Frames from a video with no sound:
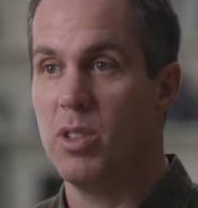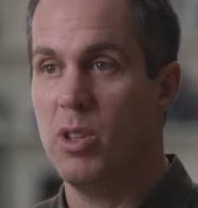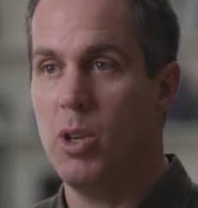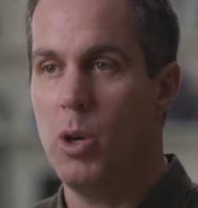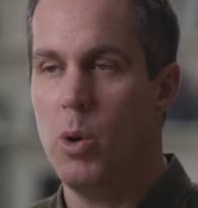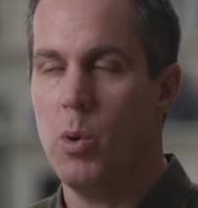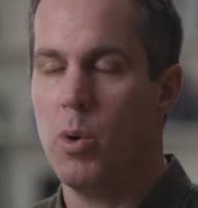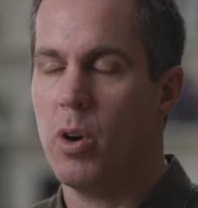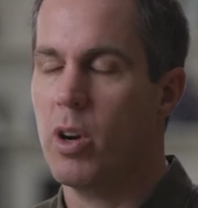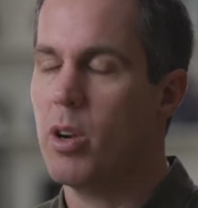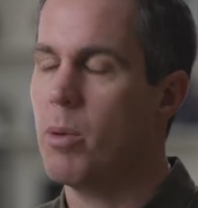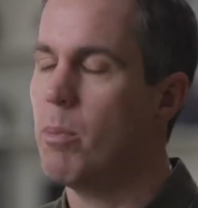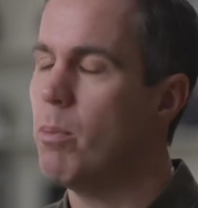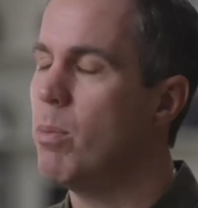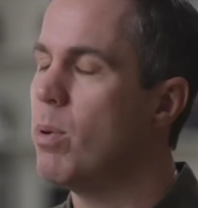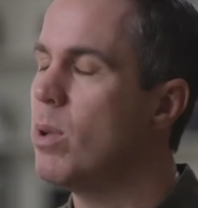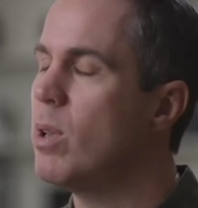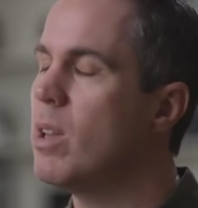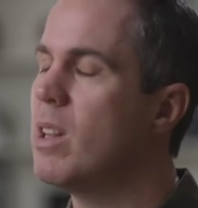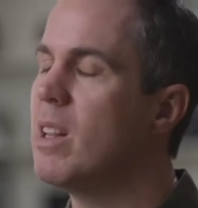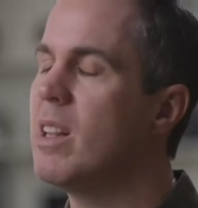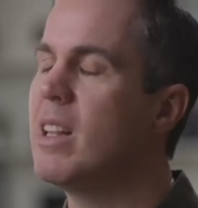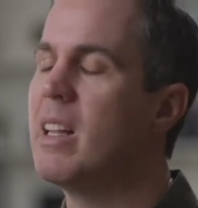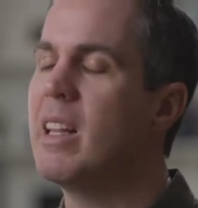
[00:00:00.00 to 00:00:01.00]
You are
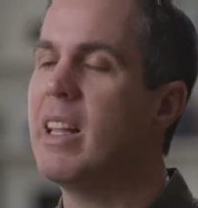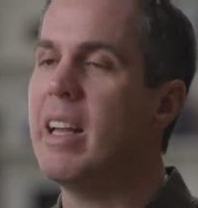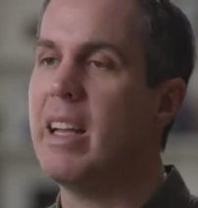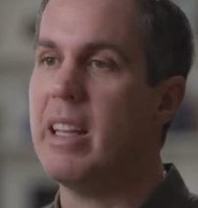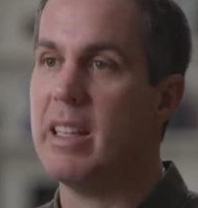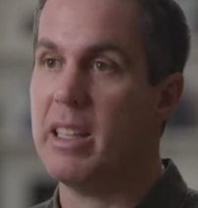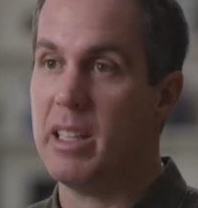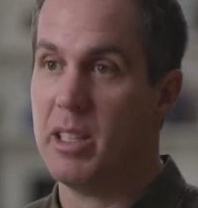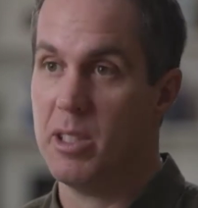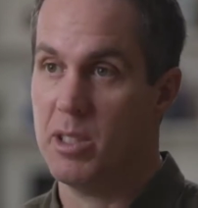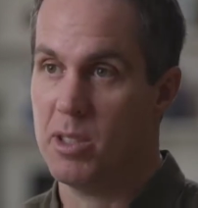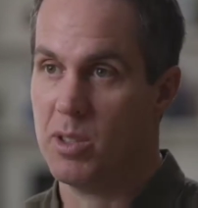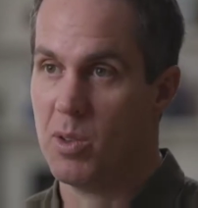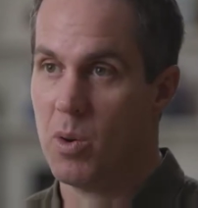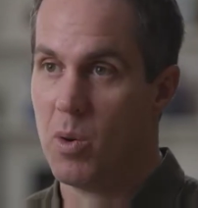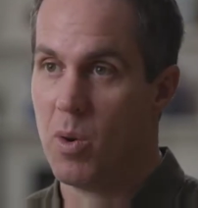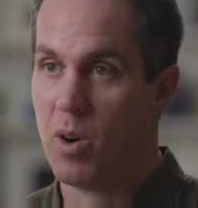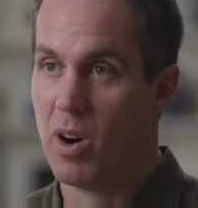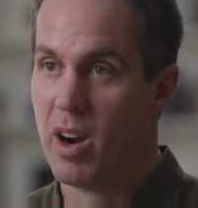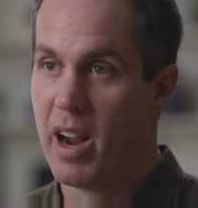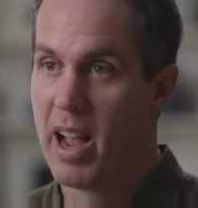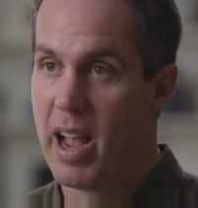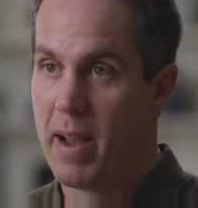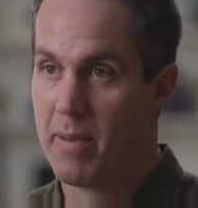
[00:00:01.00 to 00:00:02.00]
completely
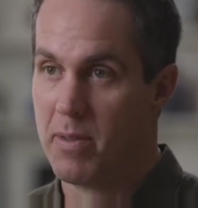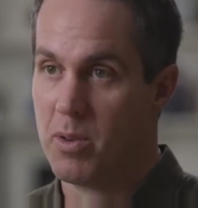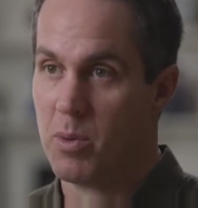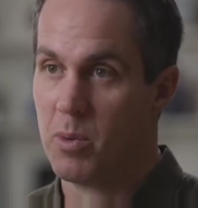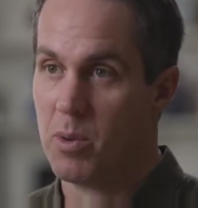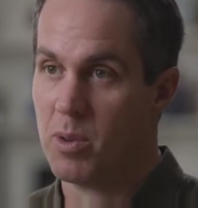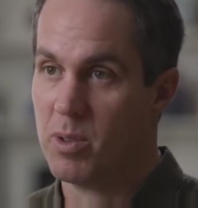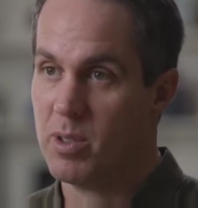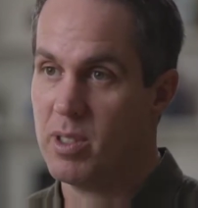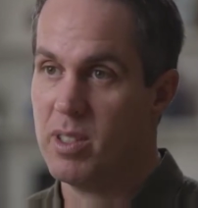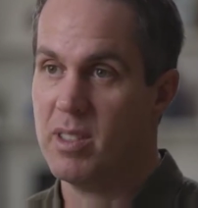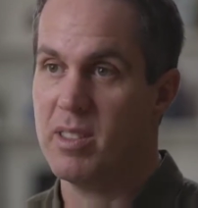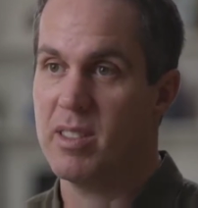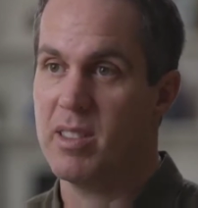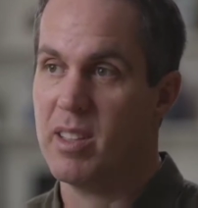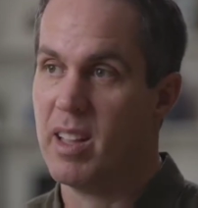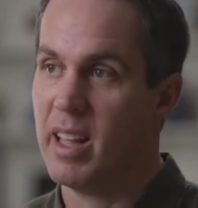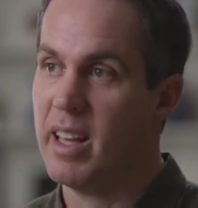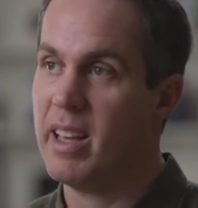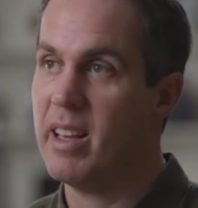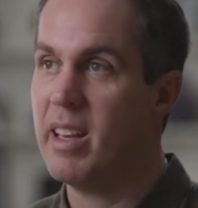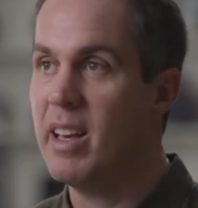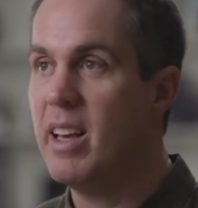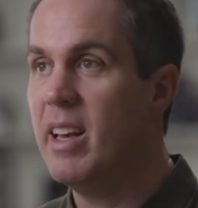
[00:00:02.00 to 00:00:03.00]
sore afterwards. It's
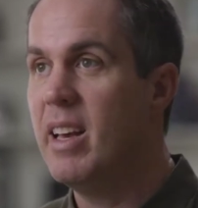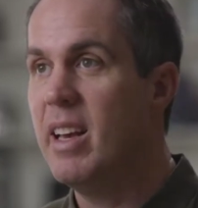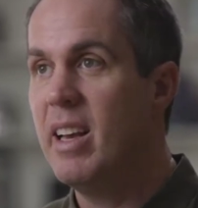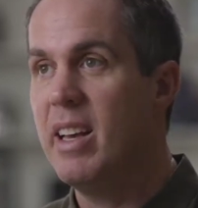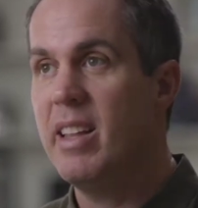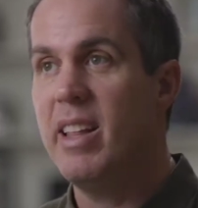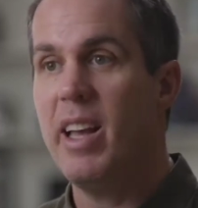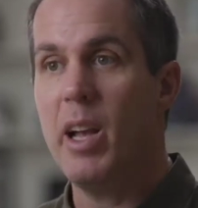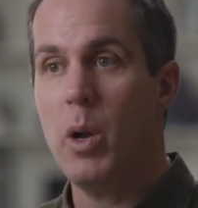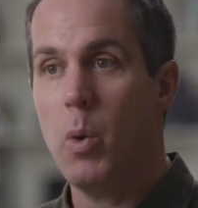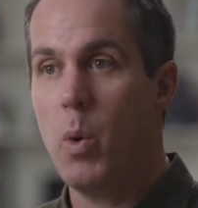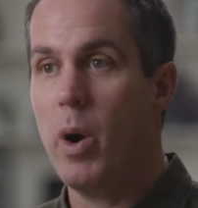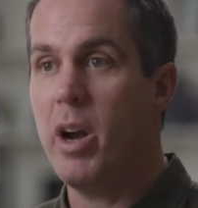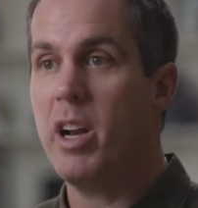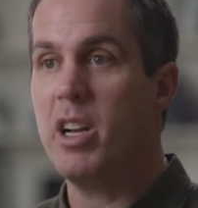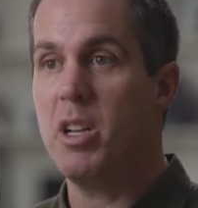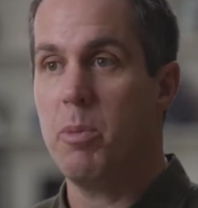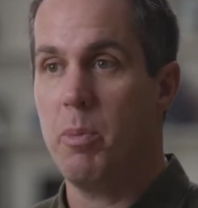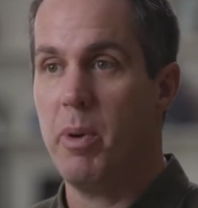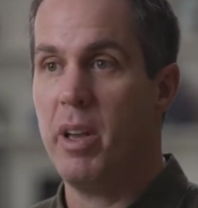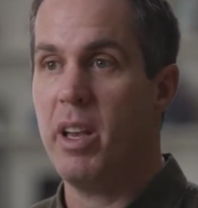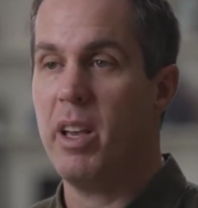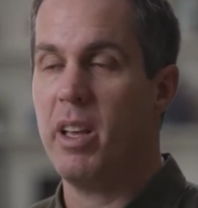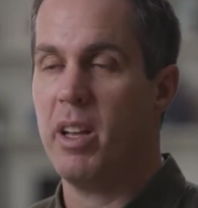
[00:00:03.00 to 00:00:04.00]
like they equate it
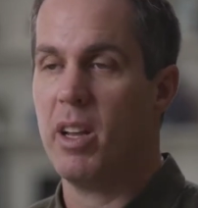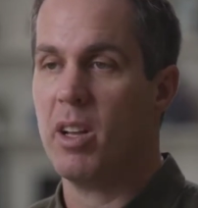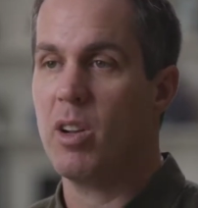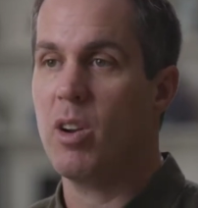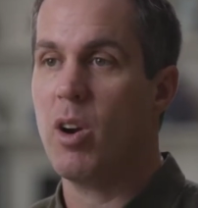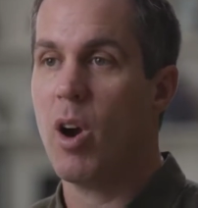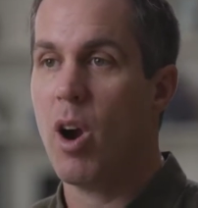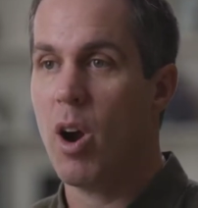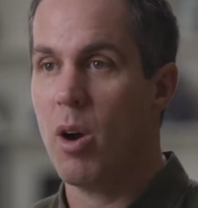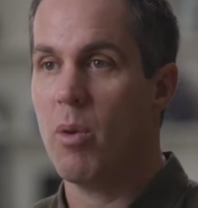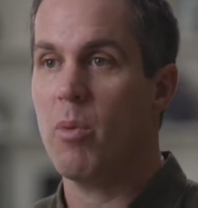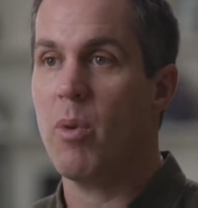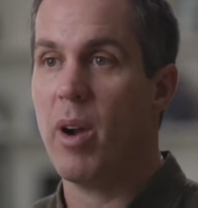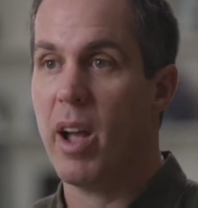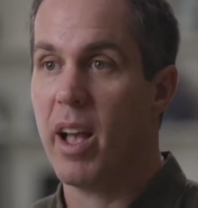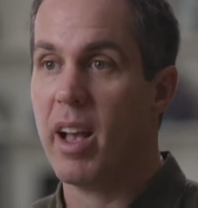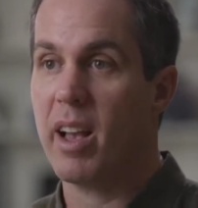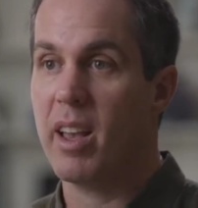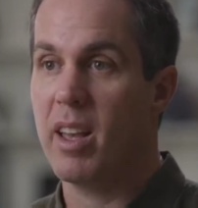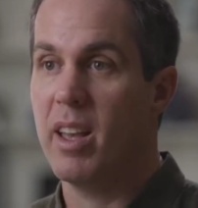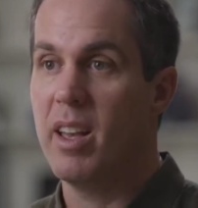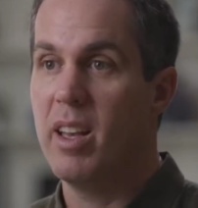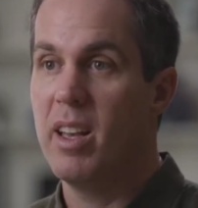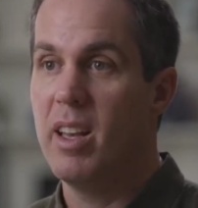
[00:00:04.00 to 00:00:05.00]
to being in a car
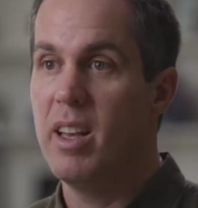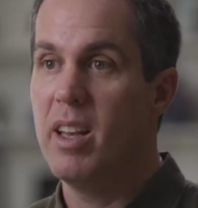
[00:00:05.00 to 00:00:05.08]
wreck.